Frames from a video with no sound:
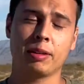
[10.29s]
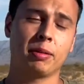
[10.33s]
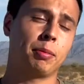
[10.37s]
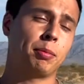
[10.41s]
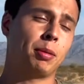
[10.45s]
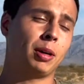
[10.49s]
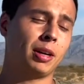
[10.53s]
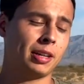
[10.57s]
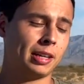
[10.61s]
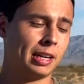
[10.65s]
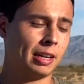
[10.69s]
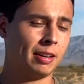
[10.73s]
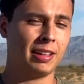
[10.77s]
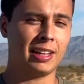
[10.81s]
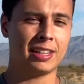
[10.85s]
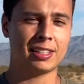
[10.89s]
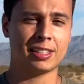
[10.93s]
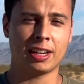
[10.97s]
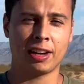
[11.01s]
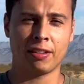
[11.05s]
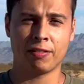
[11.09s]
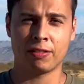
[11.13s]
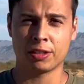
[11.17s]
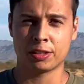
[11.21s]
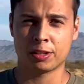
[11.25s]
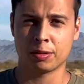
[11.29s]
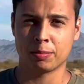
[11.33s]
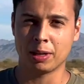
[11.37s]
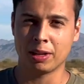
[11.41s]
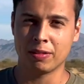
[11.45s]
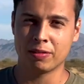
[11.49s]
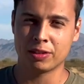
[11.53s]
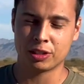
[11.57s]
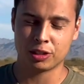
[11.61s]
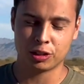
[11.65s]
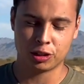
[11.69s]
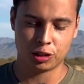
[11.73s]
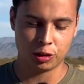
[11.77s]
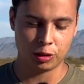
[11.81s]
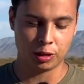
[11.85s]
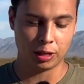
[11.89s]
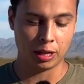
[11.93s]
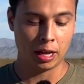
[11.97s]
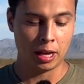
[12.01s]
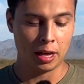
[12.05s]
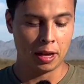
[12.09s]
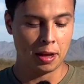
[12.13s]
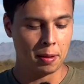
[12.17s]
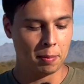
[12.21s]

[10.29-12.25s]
We brought it out last night for some night vision shooting,